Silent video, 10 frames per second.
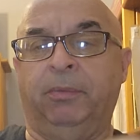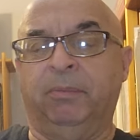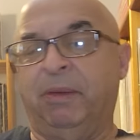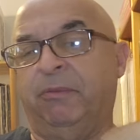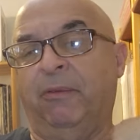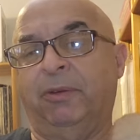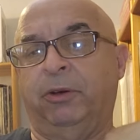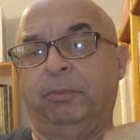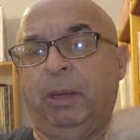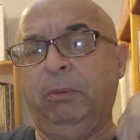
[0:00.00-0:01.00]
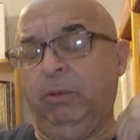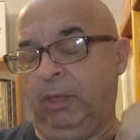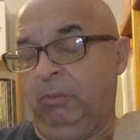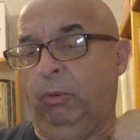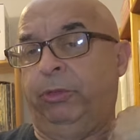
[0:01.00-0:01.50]
About 500 people,
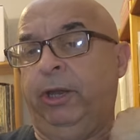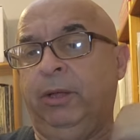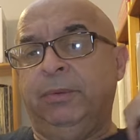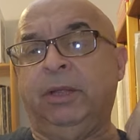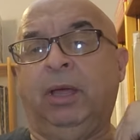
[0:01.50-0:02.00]
small theatre.